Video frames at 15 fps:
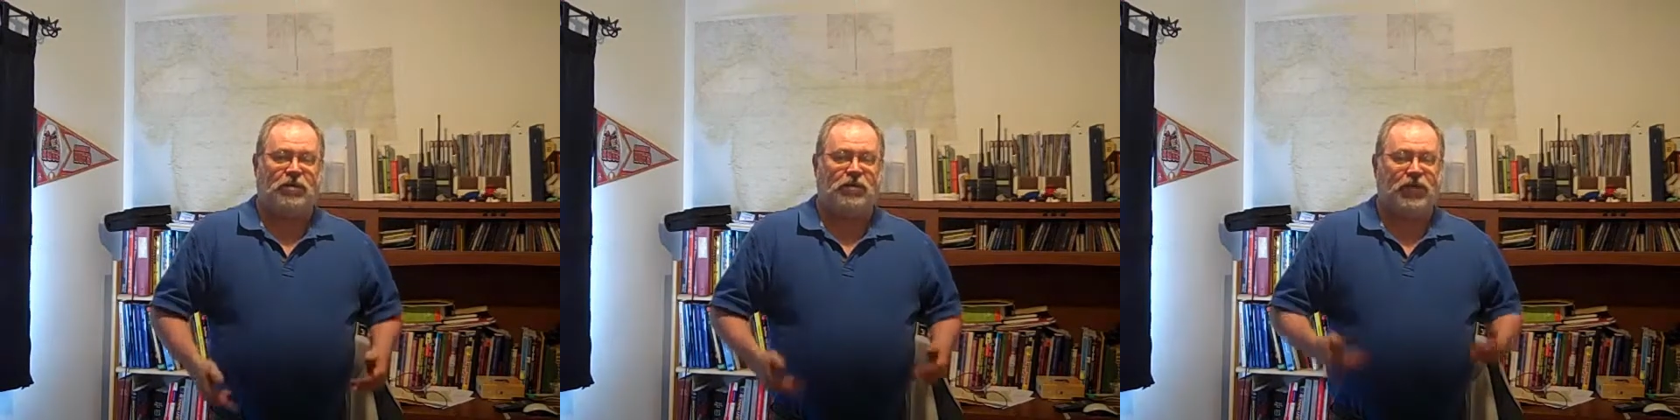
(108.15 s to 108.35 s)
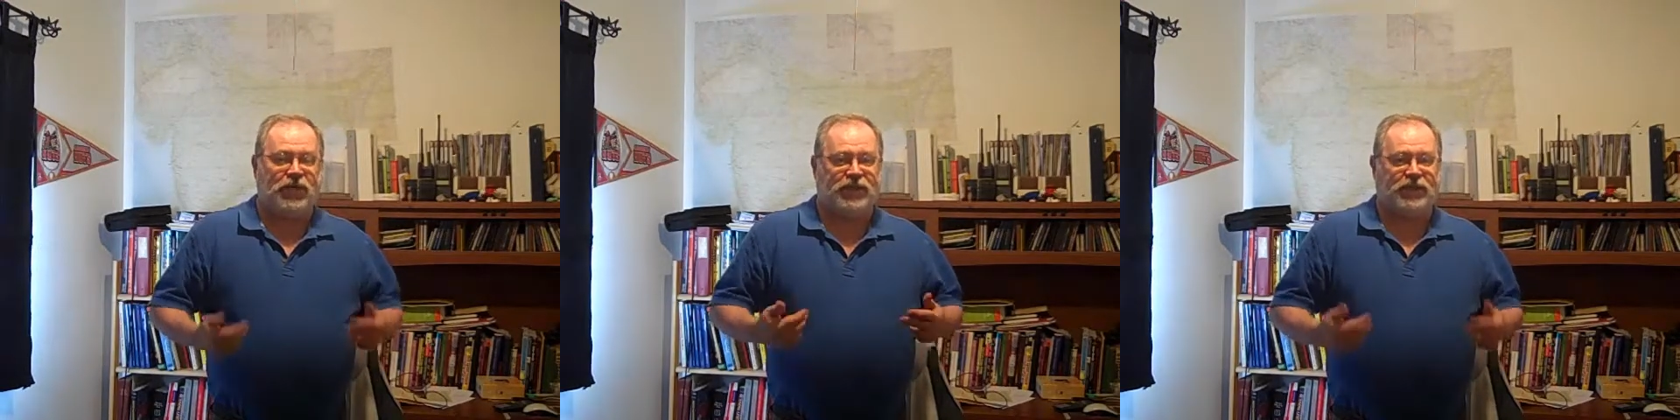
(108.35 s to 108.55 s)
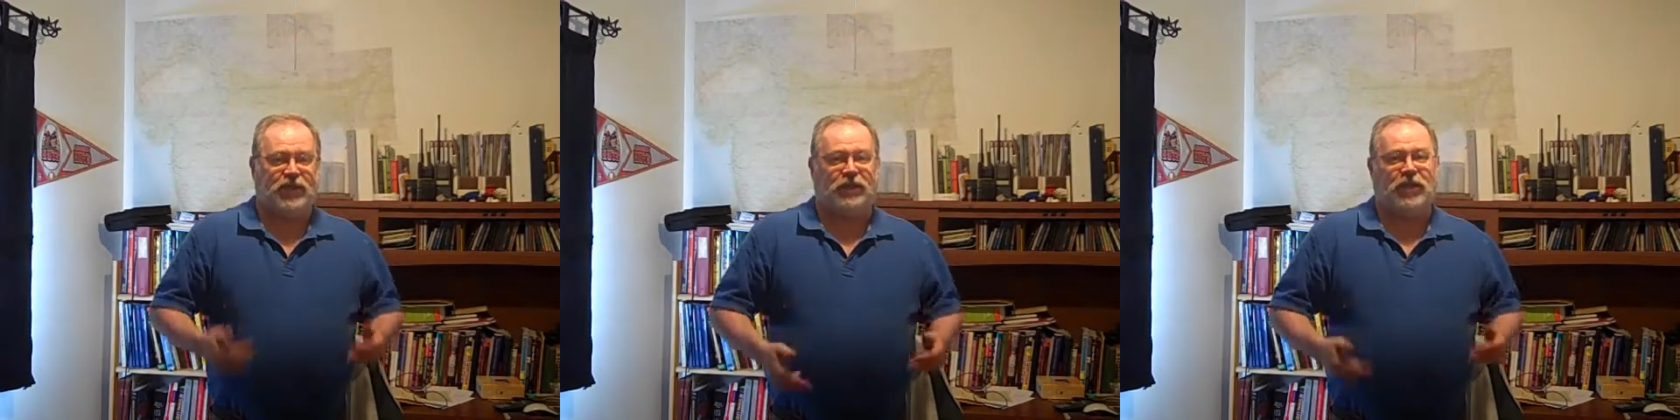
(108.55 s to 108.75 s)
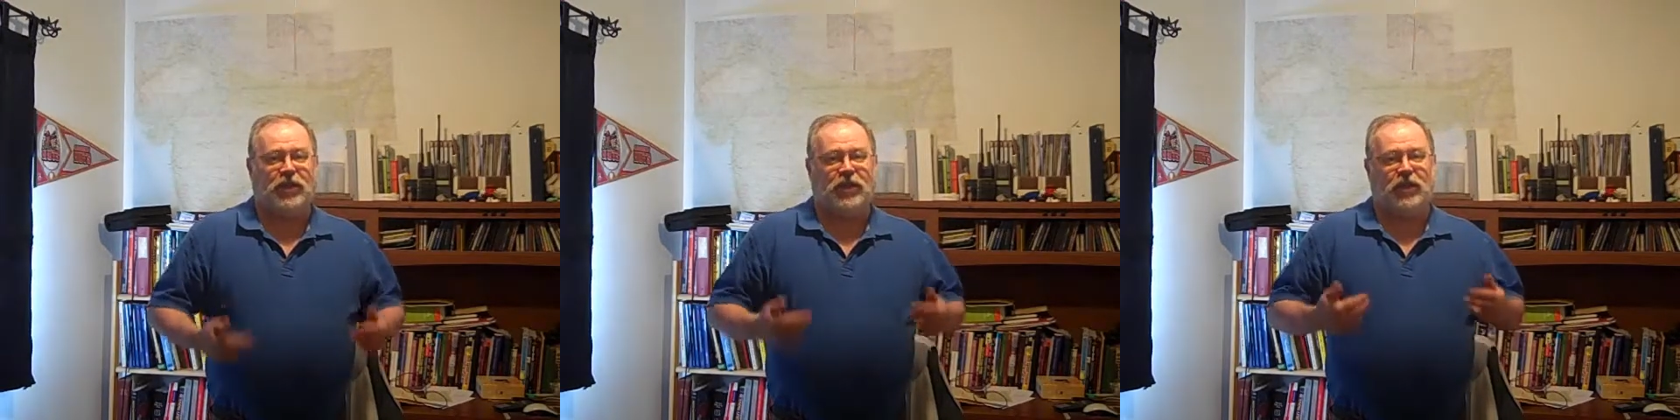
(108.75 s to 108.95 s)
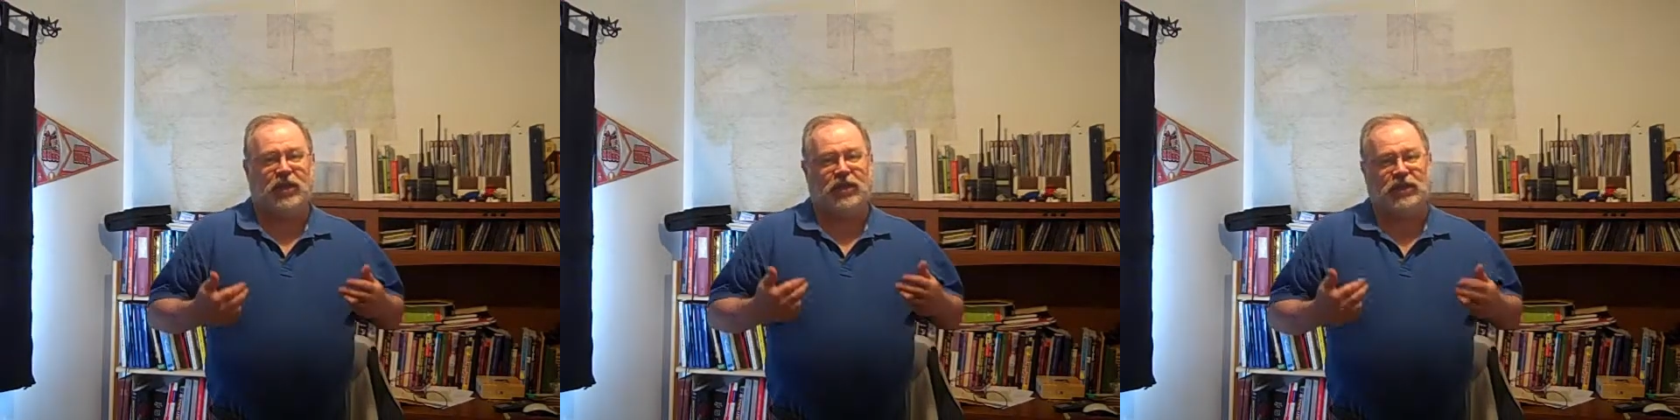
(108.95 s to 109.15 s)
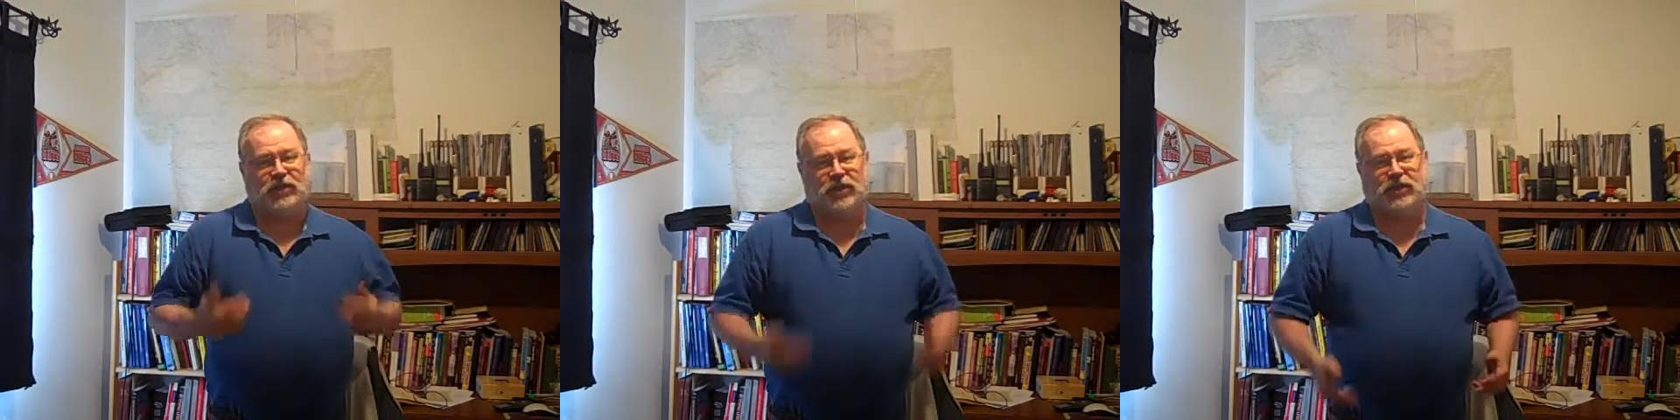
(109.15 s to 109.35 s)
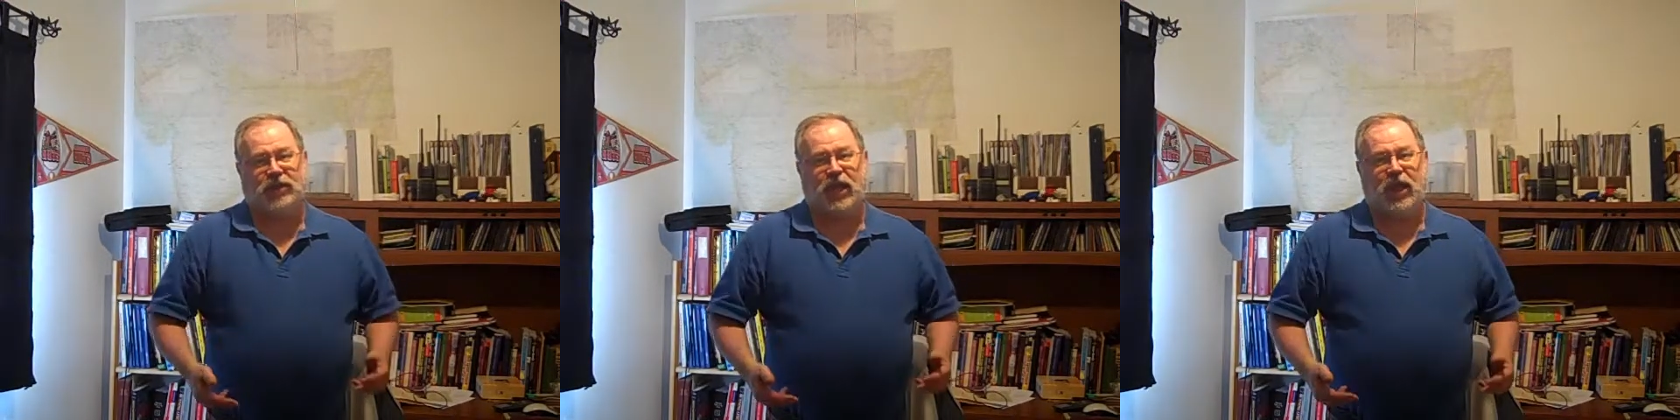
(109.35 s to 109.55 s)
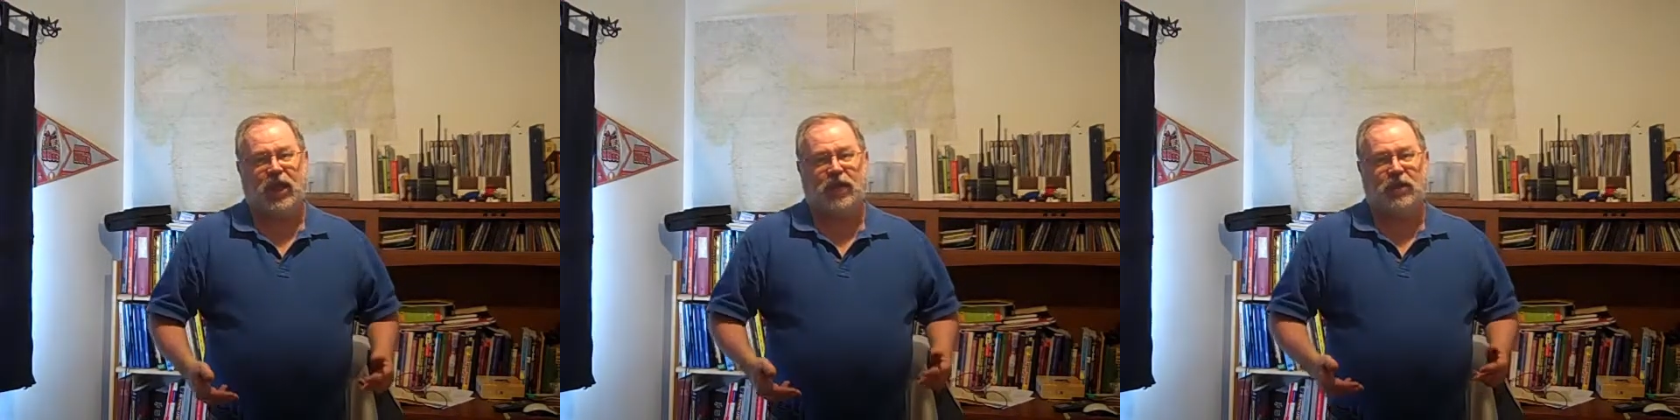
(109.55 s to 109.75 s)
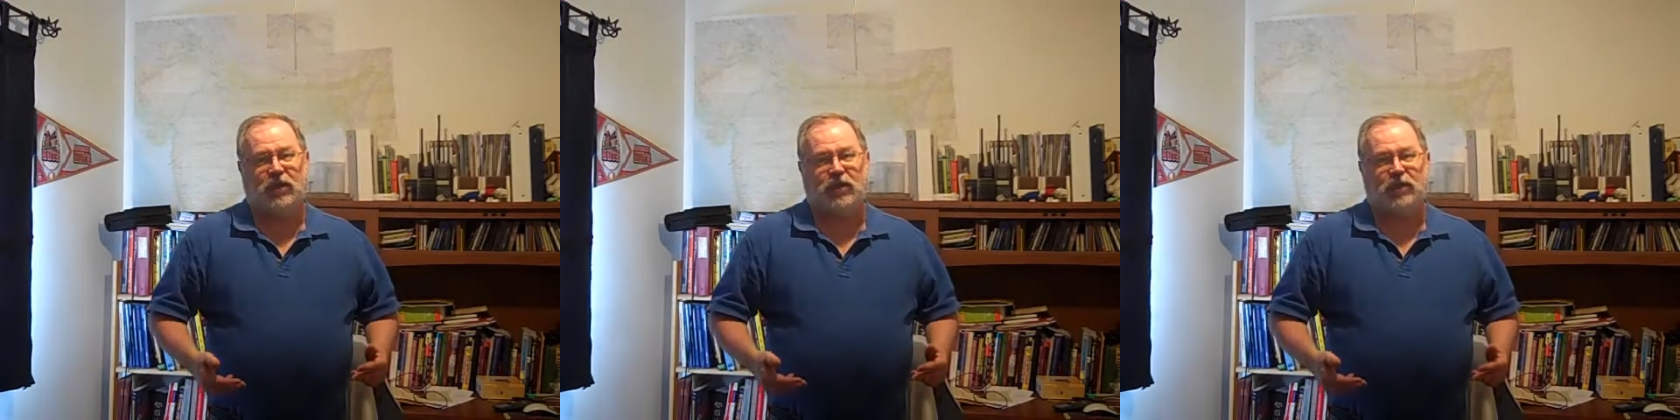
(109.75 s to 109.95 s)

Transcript: is something that is designed